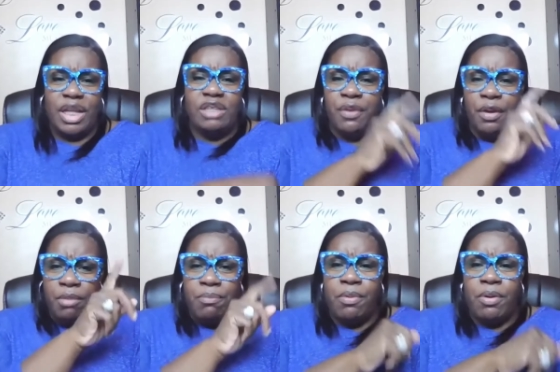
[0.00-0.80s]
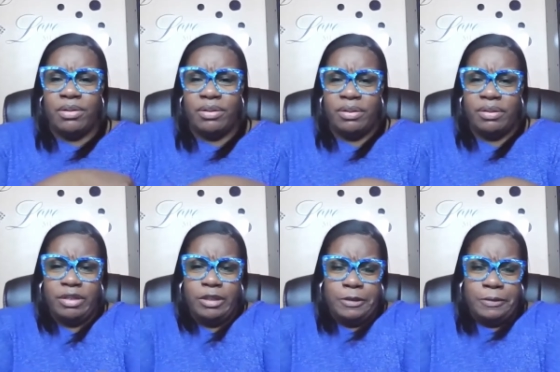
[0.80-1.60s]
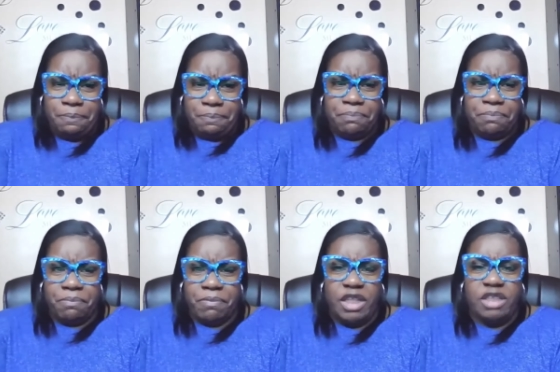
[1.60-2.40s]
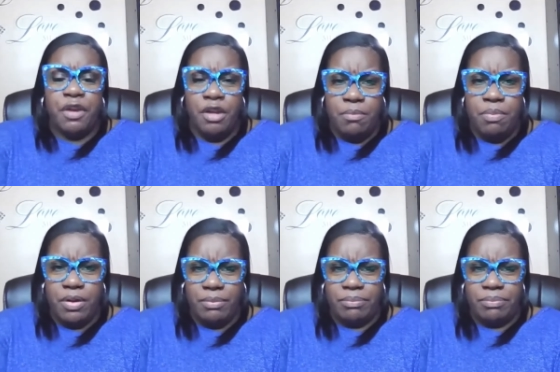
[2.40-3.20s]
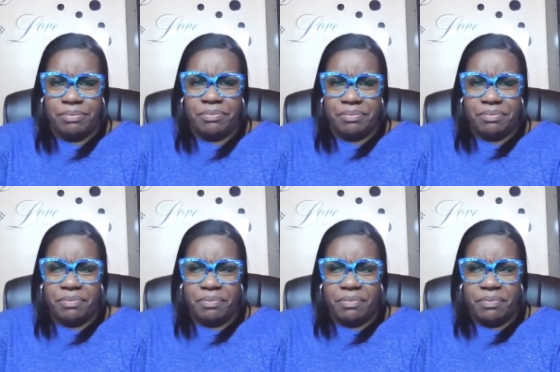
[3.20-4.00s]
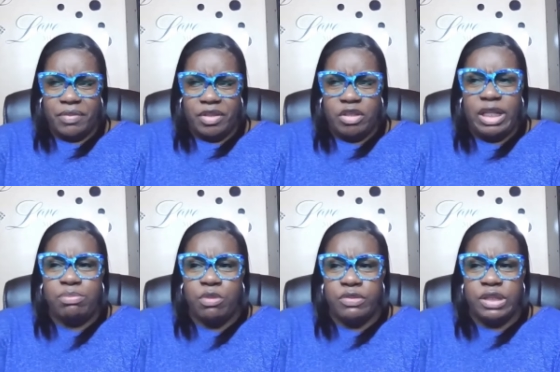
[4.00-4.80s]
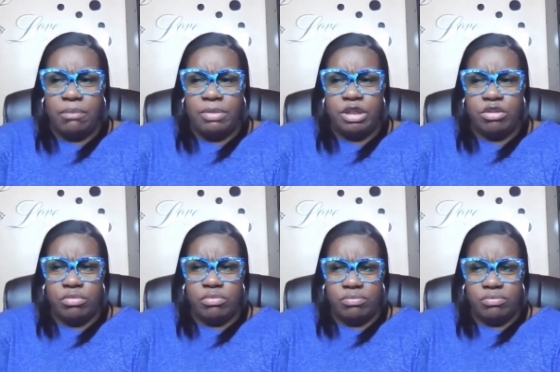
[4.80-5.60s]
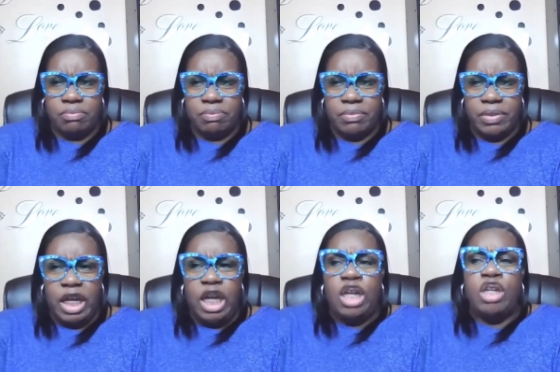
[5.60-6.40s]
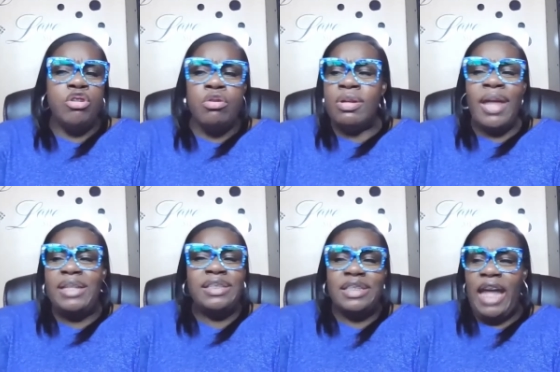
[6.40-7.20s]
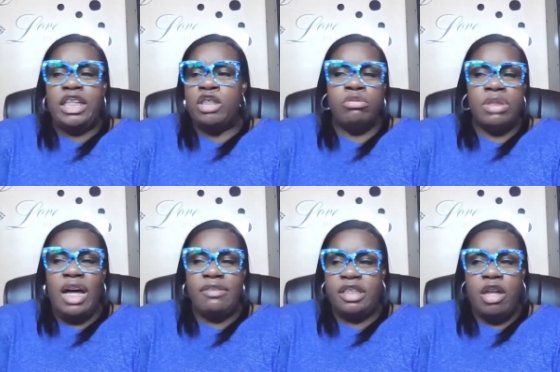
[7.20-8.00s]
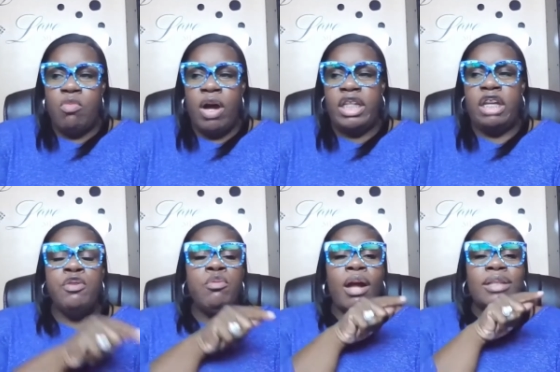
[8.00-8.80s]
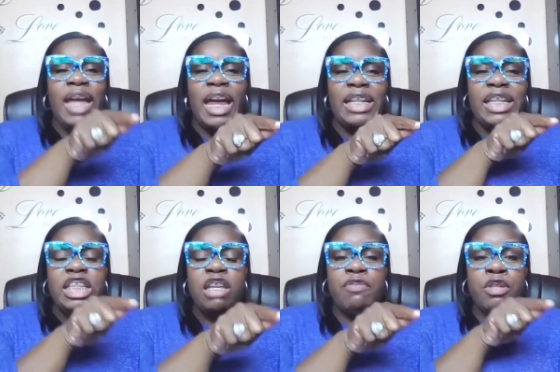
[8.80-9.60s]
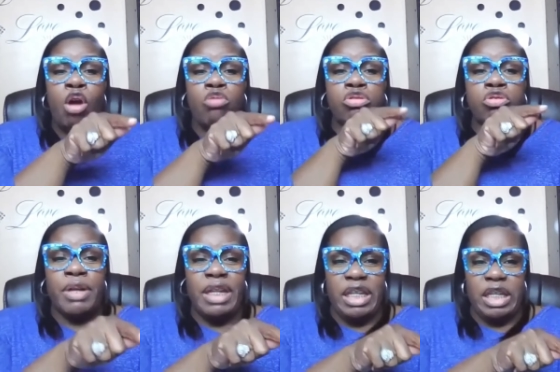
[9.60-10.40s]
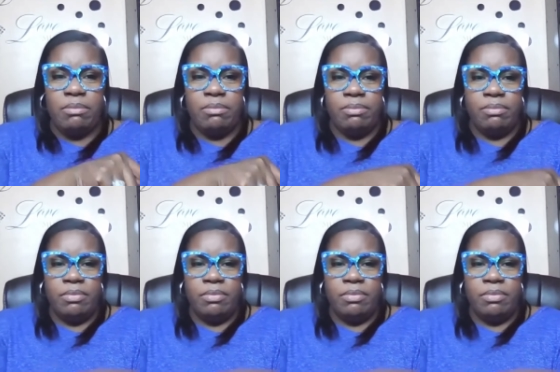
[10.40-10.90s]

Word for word: That's very important. It's very important. So let's move to number two. You can't say that you love someone if you are daily living your dream